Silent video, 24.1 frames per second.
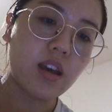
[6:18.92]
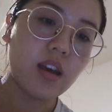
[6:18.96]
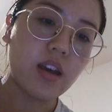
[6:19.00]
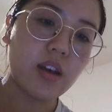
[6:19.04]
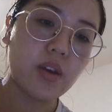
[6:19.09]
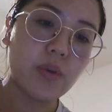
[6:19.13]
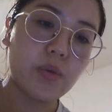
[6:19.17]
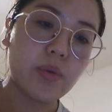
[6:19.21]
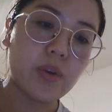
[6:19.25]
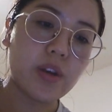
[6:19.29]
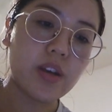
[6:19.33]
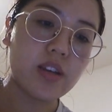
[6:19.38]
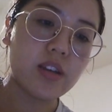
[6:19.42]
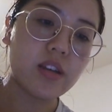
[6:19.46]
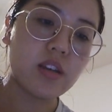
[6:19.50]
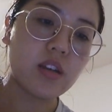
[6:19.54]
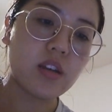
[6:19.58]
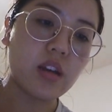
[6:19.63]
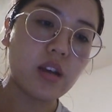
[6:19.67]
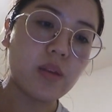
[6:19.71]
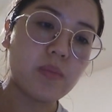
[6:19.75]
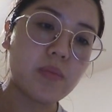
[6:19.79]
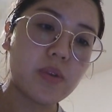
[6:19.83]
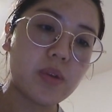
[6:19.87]
Anyways,
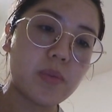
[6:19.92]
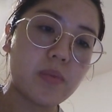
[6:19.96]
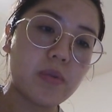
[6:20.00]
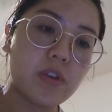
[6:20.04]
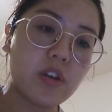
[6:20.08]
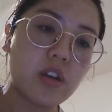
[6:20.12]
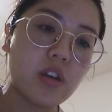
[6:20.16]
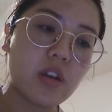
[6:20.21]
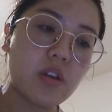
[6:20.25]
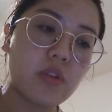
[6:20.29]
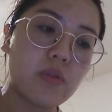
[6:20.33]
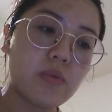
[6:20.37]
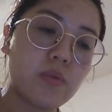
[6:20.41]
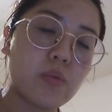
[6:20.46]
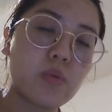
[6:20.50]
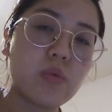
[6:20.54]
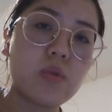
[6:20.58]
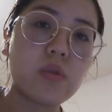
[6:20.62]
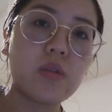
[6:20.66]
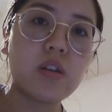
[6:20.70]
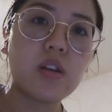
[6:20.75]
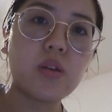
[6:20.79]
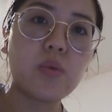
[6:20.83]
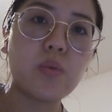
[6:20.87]
I'm speaking
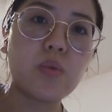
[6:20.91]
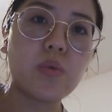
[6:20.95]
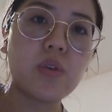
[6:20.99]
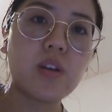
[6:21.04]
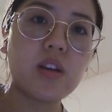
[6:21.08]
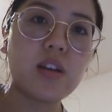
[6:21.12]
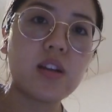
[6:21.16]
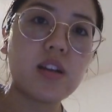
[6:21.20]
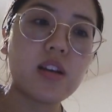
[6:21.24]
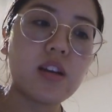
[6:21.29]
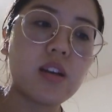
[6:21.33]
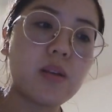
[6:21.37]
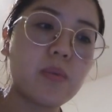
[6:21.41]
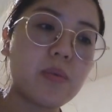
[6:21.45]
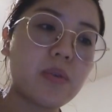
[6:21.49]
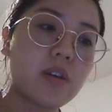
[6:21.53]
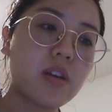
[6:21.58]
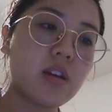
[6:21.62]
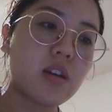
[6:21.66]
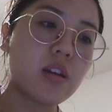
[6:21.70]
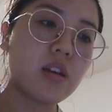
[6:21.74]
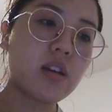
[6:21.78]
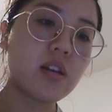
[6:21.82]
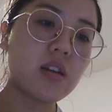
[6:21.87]
really weirdly
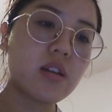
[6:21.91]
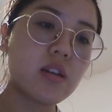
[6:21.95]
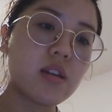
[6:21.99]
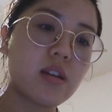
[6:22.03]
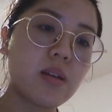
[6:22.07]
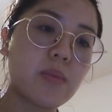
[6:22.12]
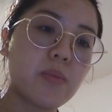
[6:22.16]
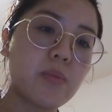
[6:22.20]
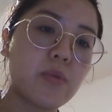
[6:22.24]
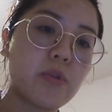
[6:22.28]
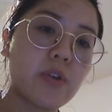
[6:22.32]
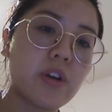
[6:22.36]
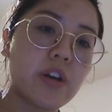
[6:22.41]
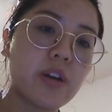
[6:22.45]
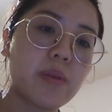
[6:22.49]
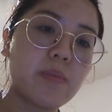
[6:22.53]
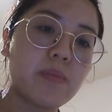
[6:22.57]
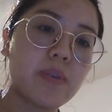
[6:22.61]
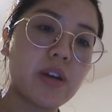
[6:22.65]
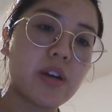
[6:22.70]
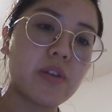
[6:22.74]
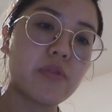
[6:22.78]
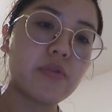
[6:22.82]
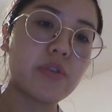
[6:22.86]
because I'm wearing
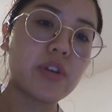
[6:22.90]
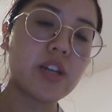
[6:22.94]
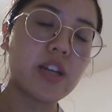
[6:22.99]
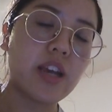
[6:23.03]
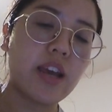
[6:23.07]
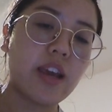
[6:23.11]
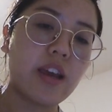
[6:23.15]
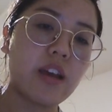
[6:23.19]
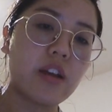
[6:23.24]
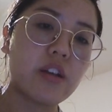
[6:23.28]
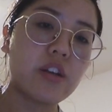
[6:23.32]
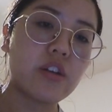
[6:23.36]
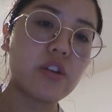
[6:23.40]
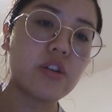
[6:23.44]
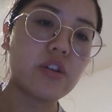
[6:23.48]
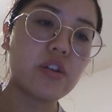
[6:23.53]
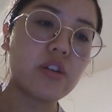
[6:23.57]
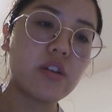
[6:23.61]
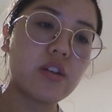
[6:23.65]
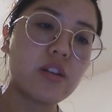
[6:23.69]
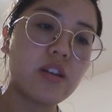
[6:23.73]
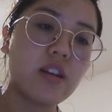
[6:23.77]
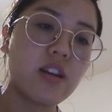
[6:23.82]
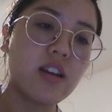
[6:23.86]
my
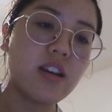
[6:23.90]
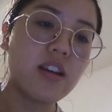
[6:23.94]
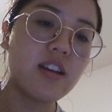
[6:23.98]
retainers.